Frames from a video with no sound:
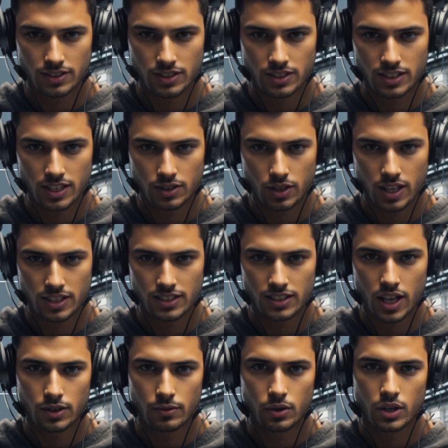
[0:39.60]
Step by
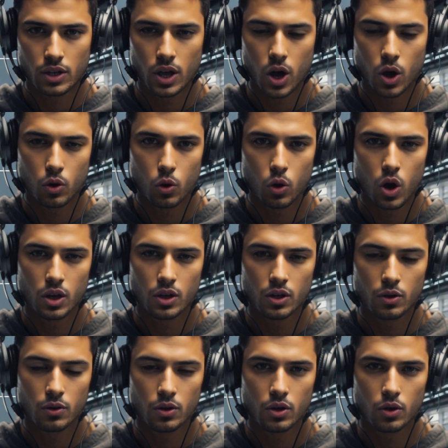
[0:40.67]
step, I'll walk you
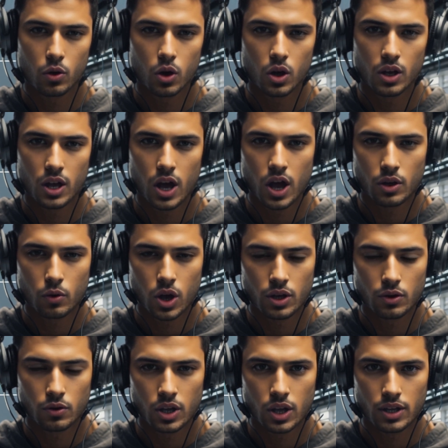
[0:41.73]
through how I
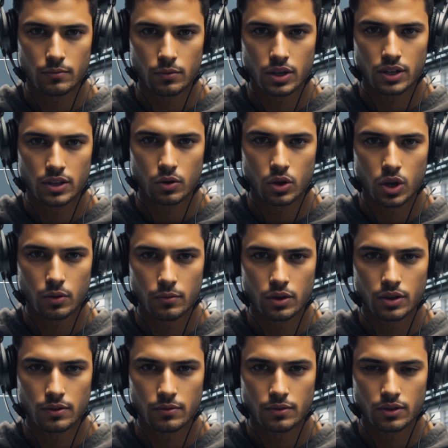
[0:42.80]
create my
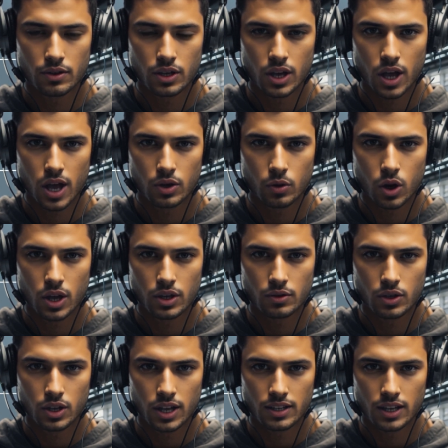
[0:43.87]
script, how I
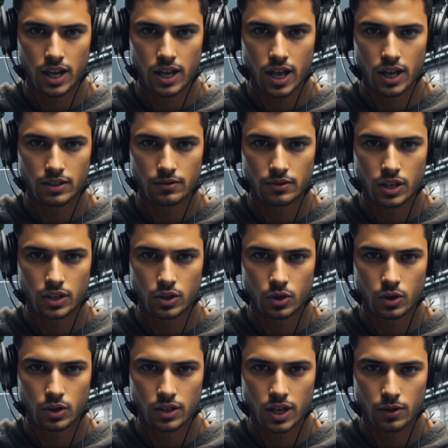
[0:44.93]
create AI
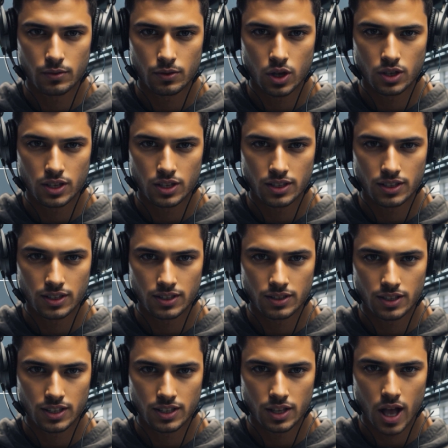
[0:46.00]
visuals and motions,
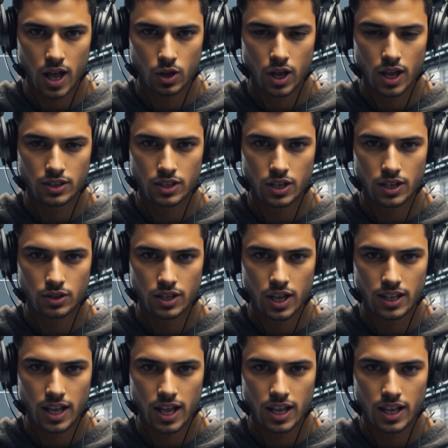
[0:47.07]
how I
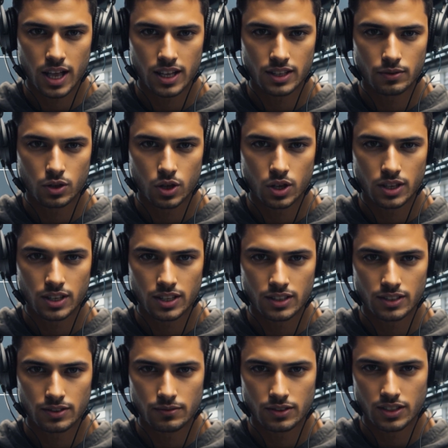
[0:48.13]
generate AI
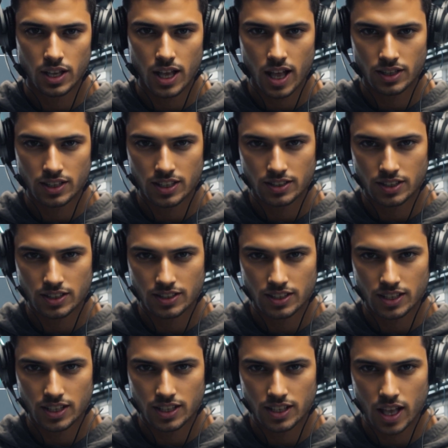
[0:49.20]
voices for the characters,
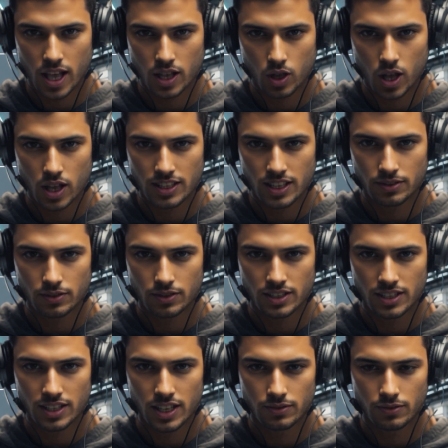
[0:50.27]
how I
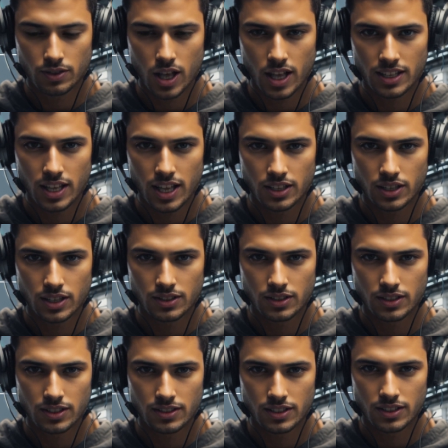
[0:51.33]
lip-sync my
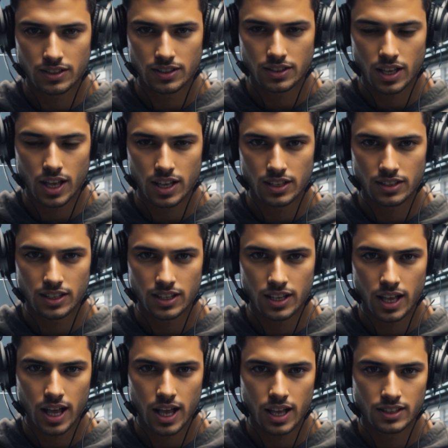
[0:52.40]
characters. And in the
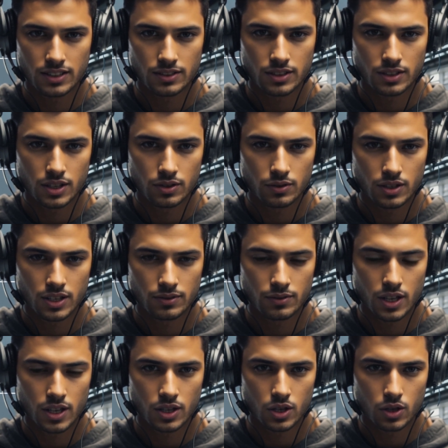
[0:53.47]
end of this
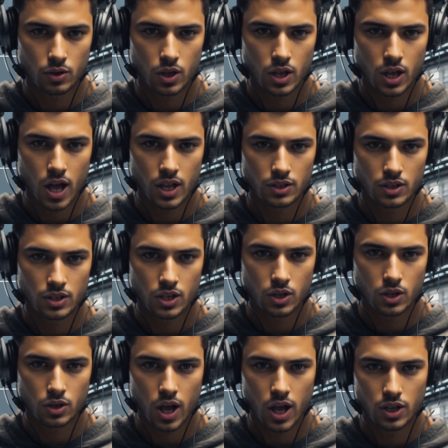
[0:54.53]
video, I'll show
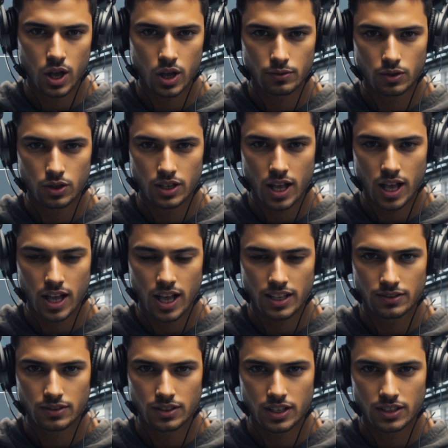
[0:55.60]
you how I put
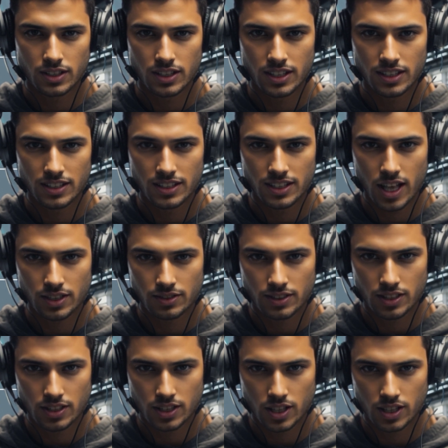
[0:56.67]
everything
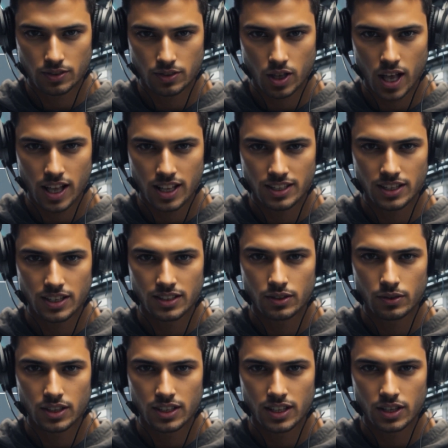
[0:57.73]
together by editing the
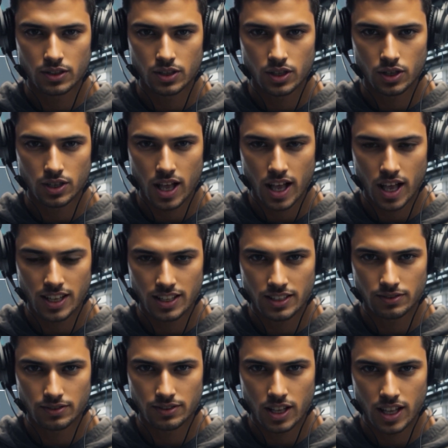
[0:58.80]
material, adding
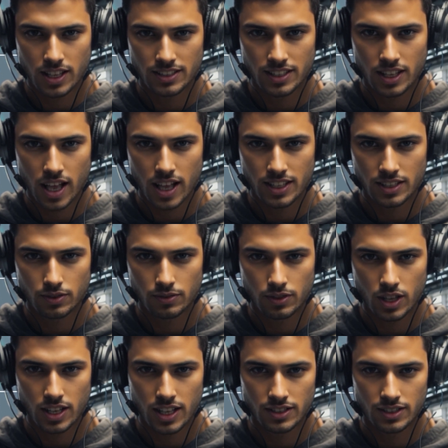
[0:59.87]
effects, and
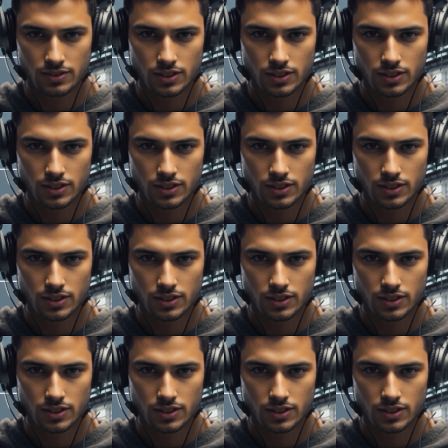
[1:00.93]
completing the